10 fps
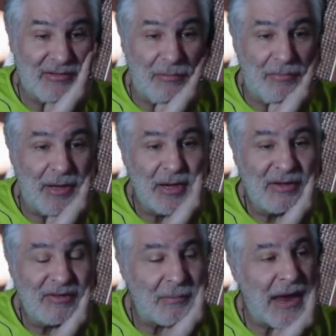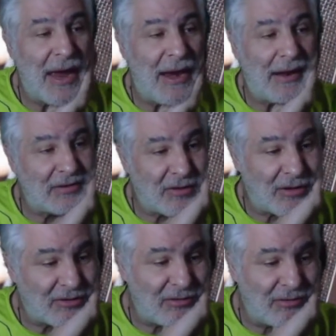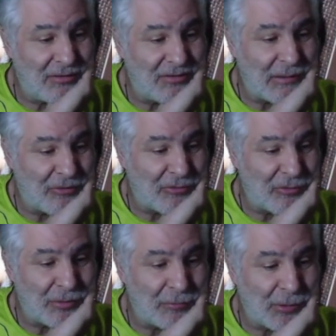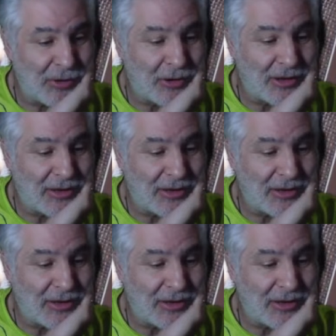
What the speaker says: Some guy that I talked to, his name was Norman Bergen.